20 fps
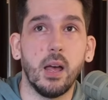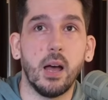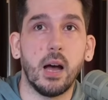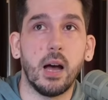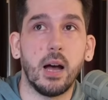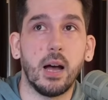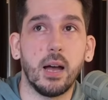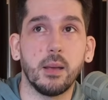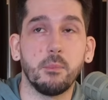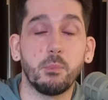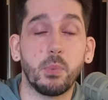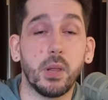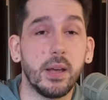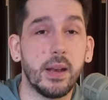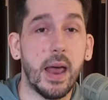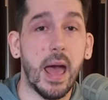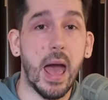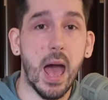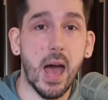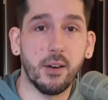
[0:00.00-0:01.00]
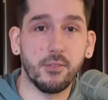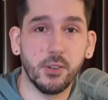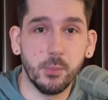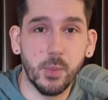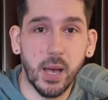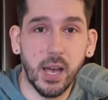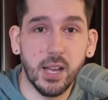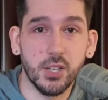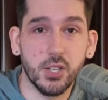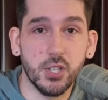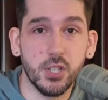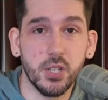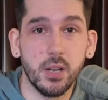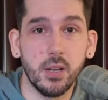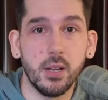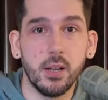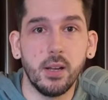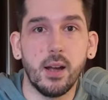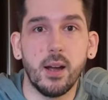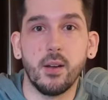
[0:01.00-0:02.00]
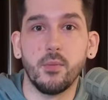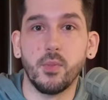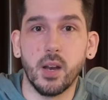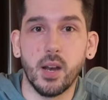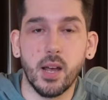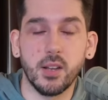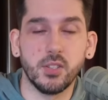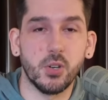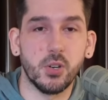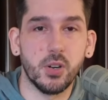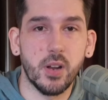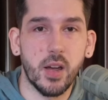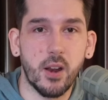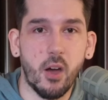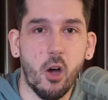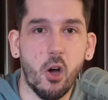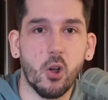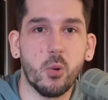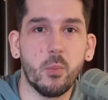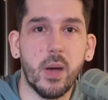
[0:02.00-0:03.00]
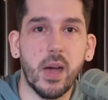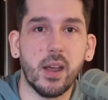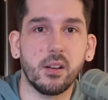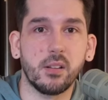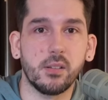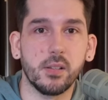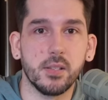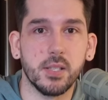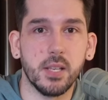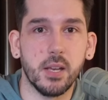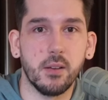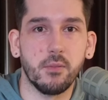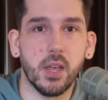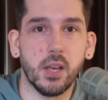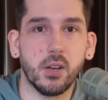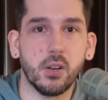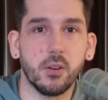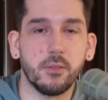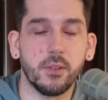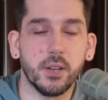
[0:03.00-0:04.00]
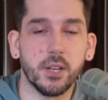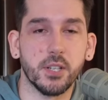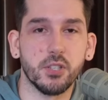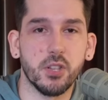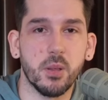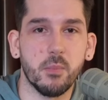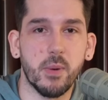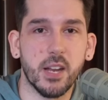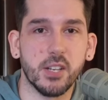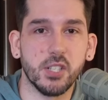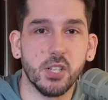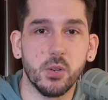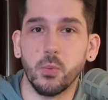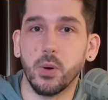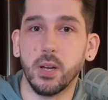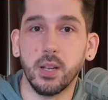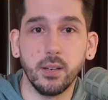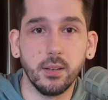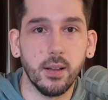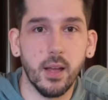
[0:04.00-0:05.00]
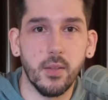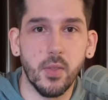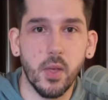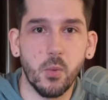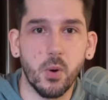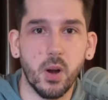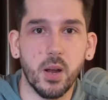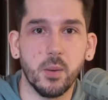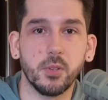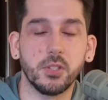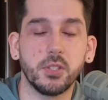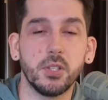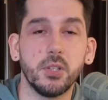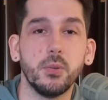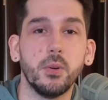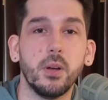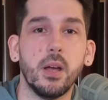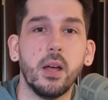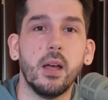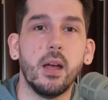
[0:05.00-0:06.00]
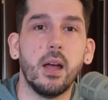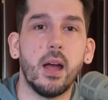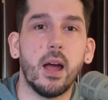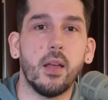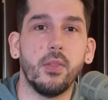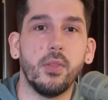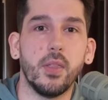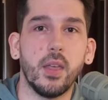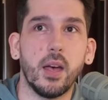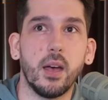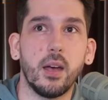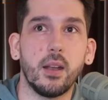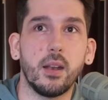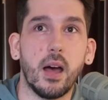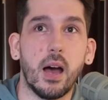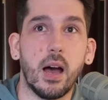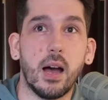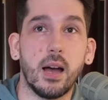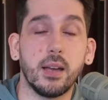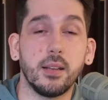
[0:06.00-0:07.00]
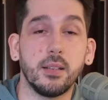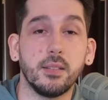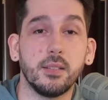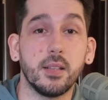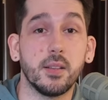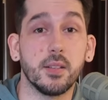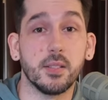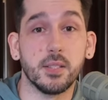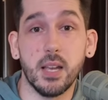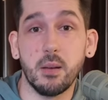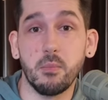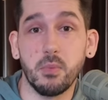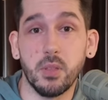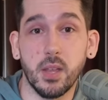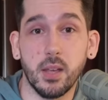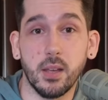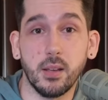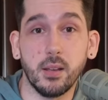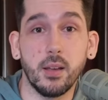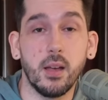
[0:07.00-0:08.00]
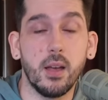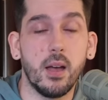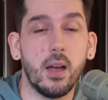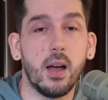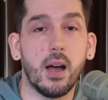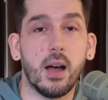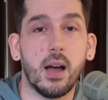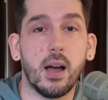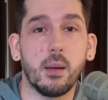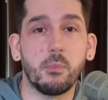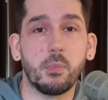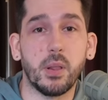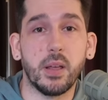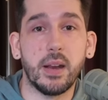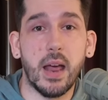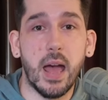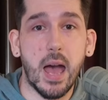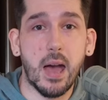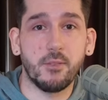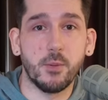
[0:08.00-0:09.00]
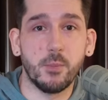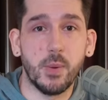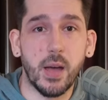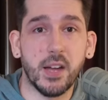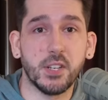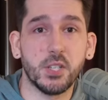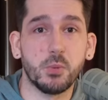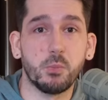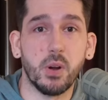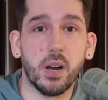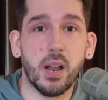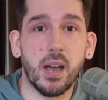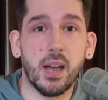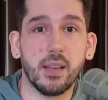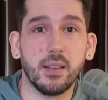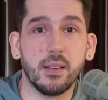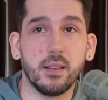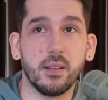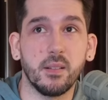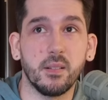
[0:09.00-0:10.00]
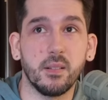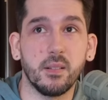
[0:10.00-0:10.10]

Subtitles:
I played half a match, and then I turned on auto battle to see if they could finish the match and win, and they were able to. And then I did the same thing. I played half a match, but I